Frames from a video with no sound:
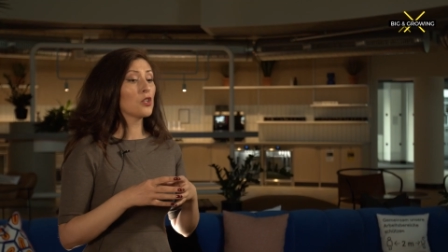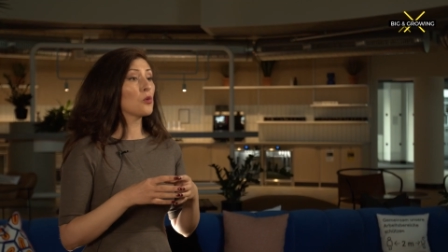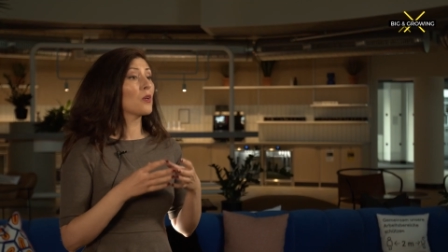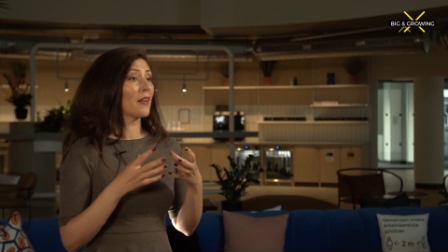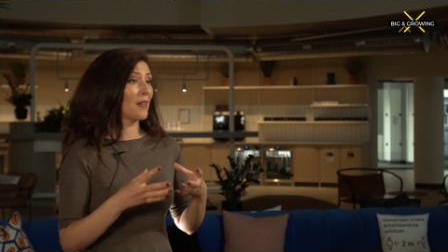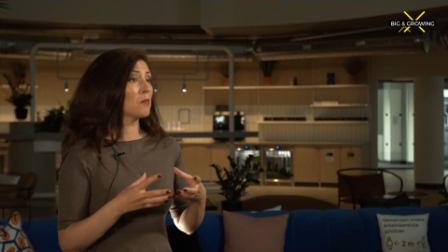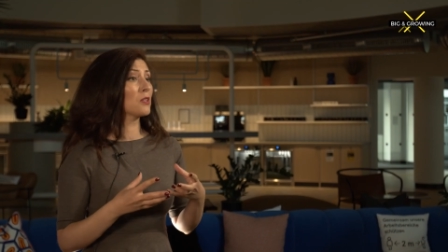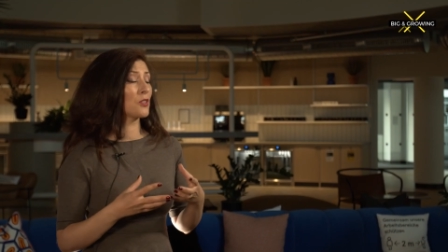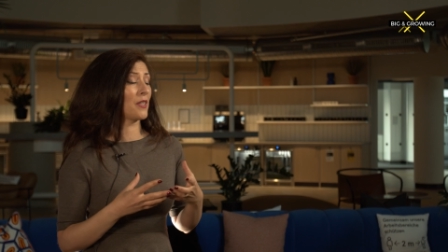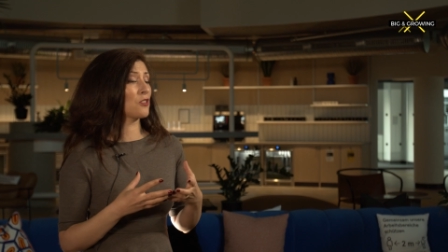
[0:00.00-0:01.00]
you were
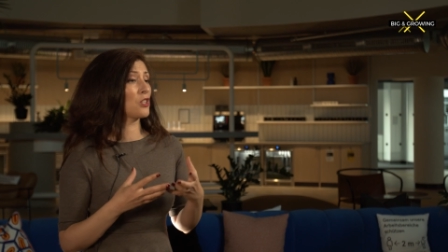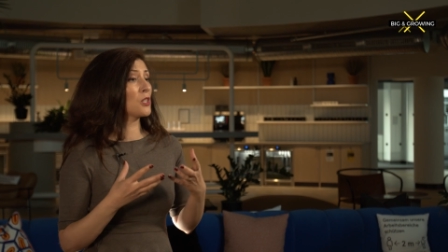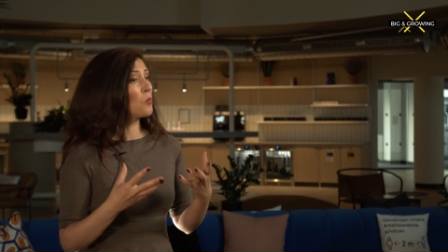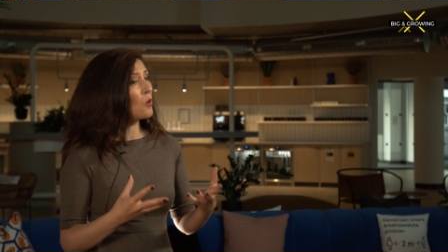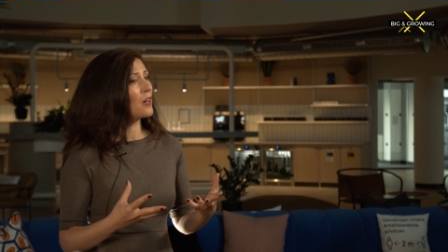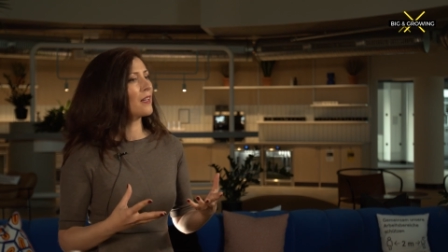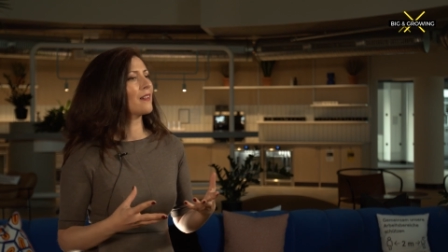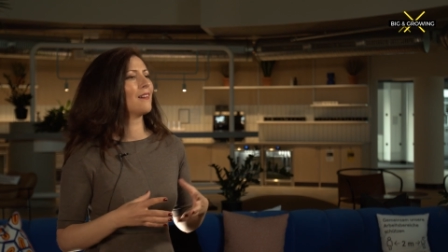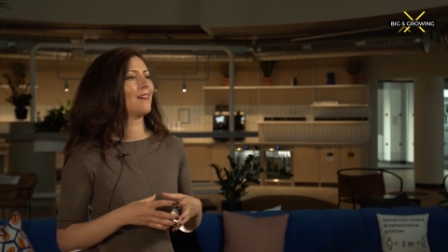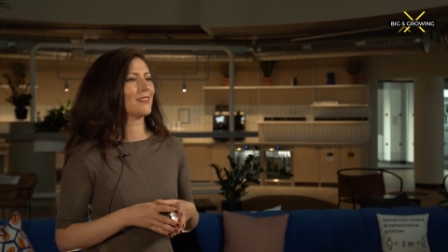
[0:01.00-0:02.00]
able to actually work
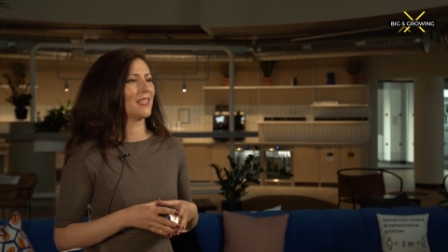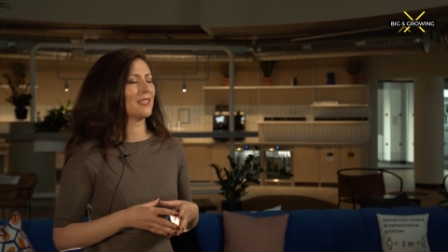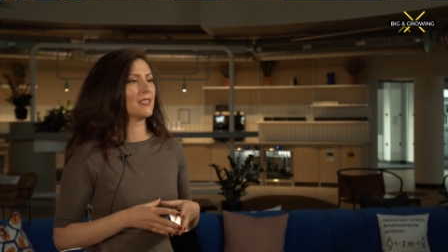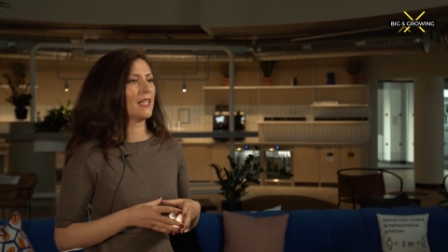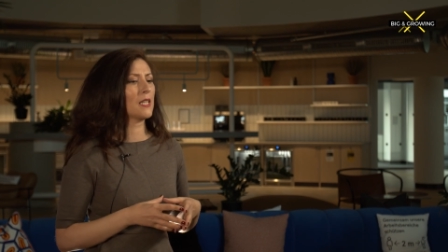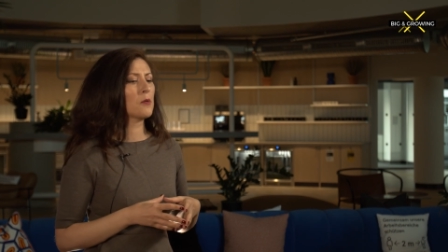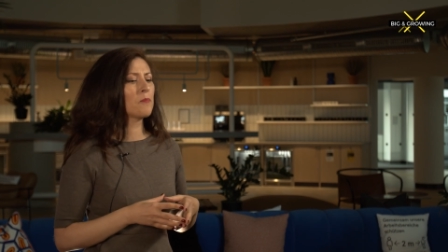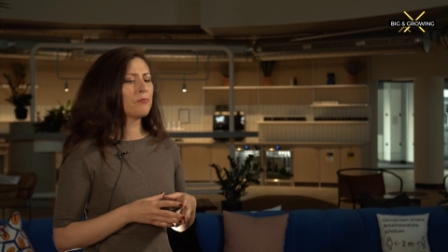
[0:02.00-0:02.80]
on that day.